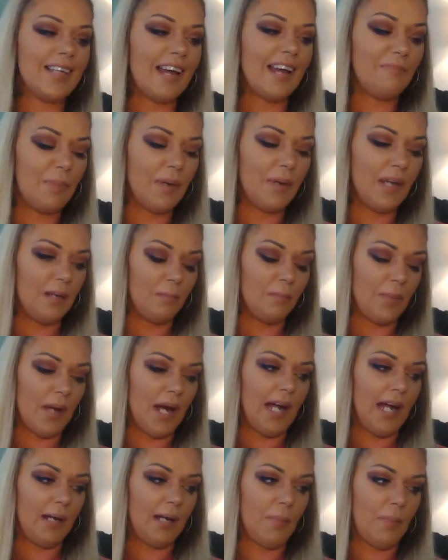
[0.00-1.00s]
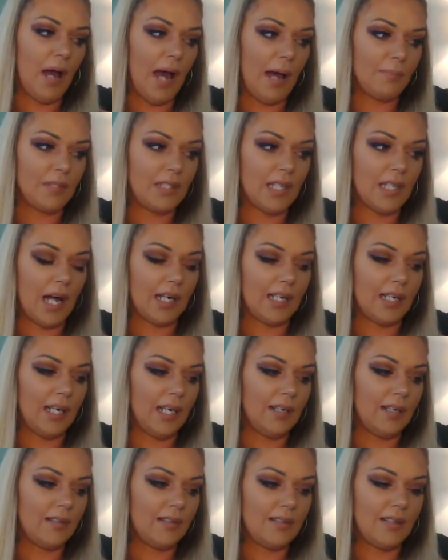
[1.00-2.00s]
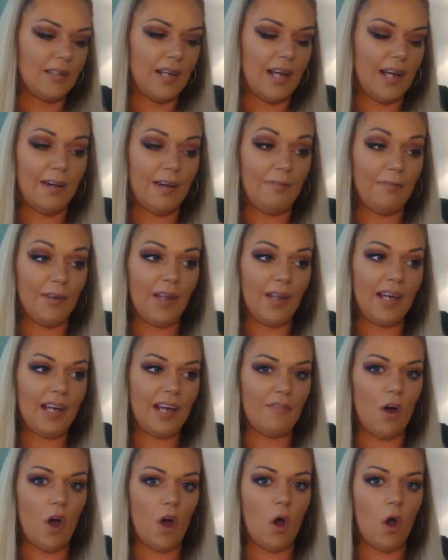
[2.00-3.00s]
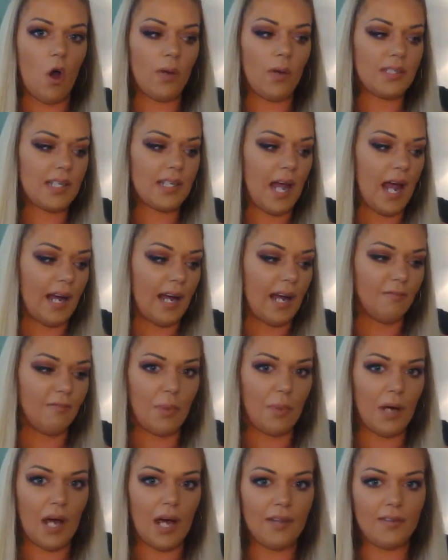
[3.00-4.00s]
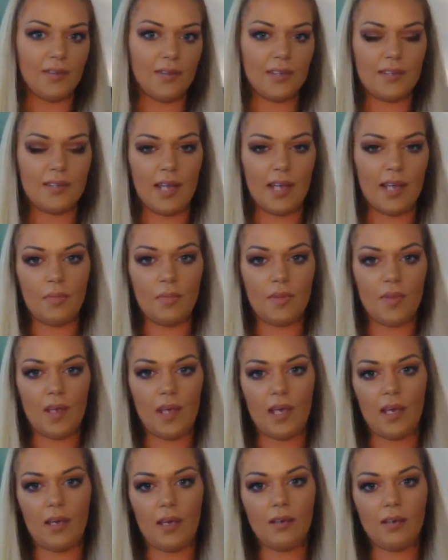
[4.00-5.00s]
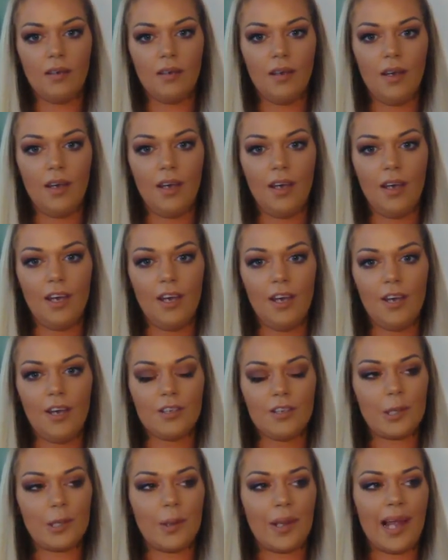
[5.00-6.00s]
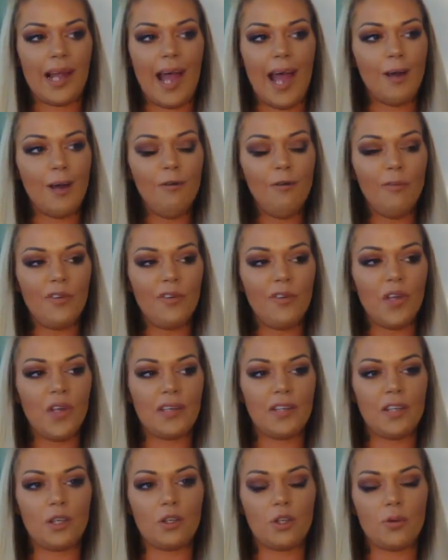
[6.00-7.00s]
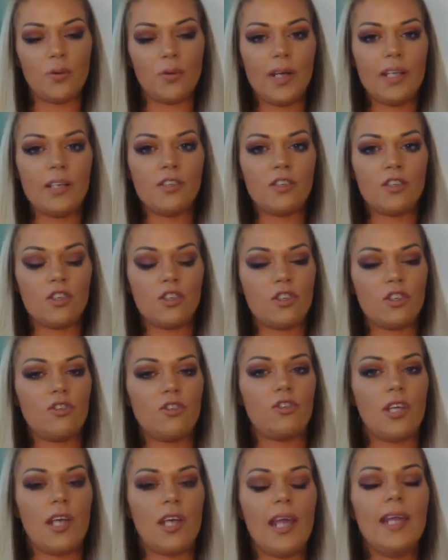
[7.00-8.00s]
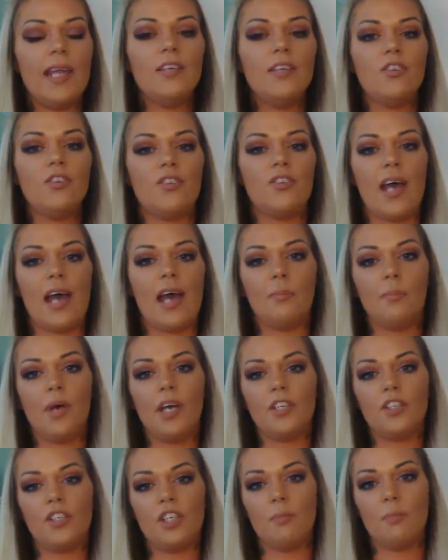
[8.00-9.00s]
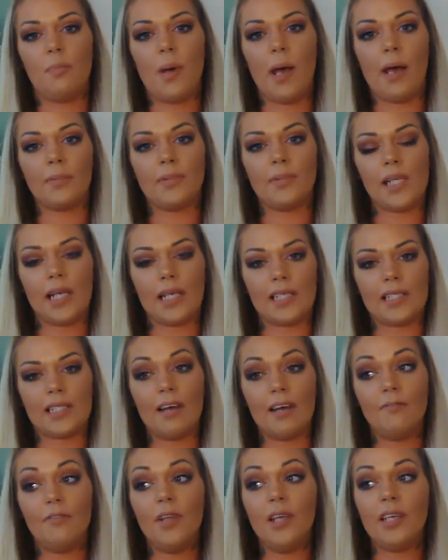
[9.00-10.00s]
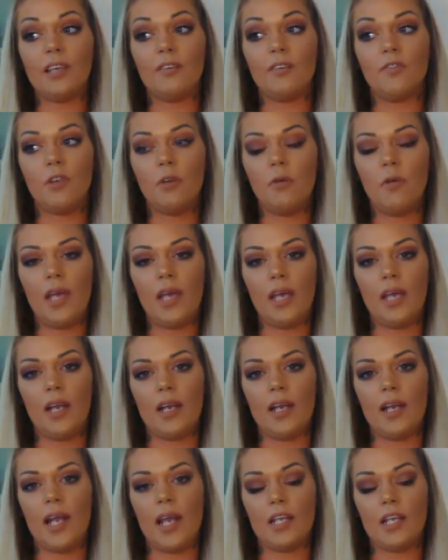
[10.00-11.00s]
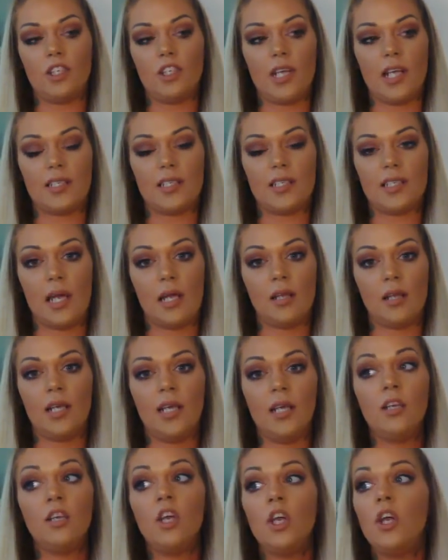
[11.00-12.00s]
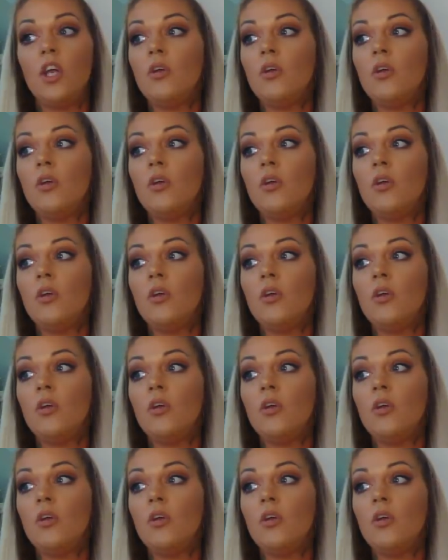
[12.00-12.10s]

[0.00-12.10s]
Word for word: I've been buying pop sockets, I feel like I've always kind of bought the same thing. So like I don't feel like the trends change that much in pop sockets. I feel like if you hit a niche that's selling,